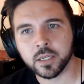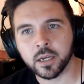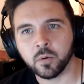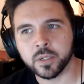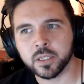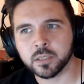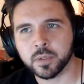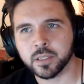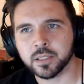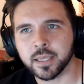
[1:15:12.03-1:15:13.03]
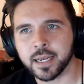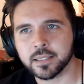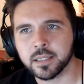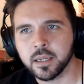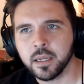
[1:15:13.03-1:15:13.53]
We talked about this
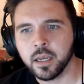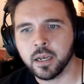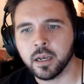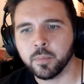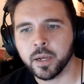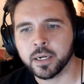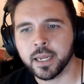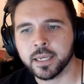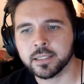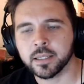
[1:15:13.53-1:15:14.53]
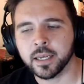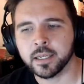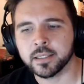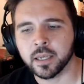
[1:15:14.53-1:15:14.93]
last podcast that